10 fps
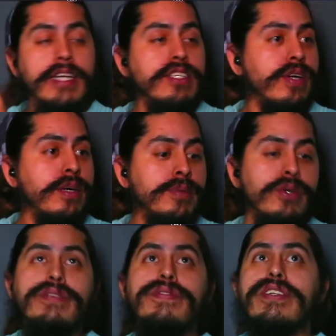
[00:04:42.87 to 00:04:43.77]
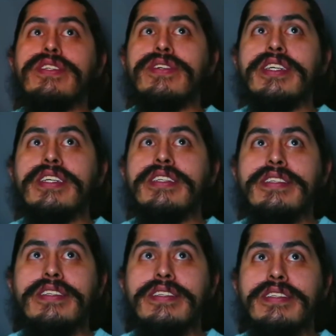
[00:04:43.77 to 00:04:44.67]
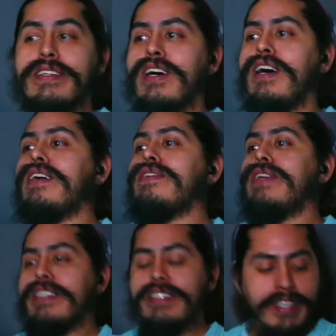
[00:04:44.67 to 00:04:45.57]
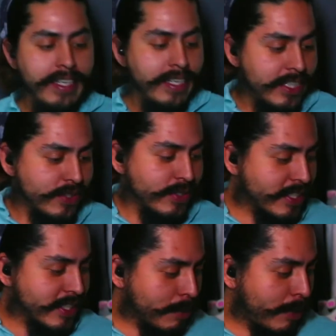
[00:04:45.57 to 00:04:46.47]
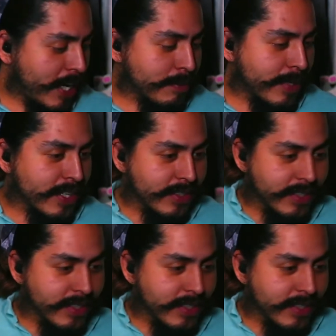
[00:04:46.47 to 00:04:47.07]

so I'm going first, right, guys? Yeah. Oh. All right. So is this like a pack battle?